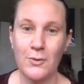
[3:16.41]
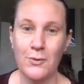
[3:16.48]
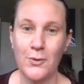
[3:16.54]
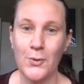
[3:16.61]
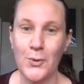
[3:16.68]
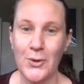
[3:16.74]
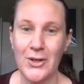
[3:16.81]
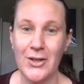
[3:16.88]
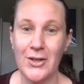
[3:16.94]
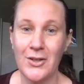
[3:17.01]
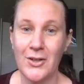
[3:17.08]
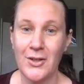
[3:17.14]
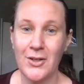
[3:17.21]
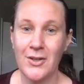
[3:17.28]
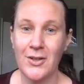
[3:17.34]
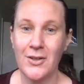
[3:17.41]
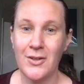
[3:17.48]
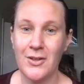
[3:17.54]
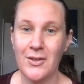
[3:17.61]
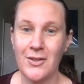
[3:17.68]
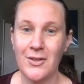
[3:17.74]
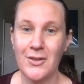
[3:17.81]
for
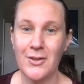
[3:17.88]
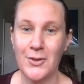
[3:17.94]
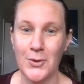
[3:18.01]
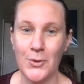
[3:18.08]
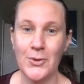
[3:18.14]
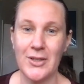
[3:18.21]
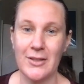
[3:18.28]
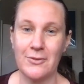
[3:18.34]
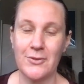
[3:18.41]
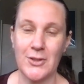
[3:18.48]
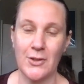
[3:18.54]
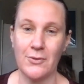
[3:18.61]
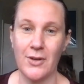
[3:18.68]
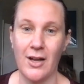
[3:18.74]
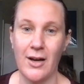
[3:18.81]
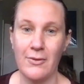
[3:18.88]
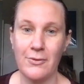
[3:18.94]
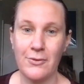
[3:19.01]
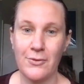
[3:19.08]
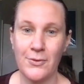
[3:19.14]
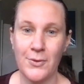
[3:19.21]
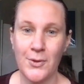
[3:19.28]
your gift of life.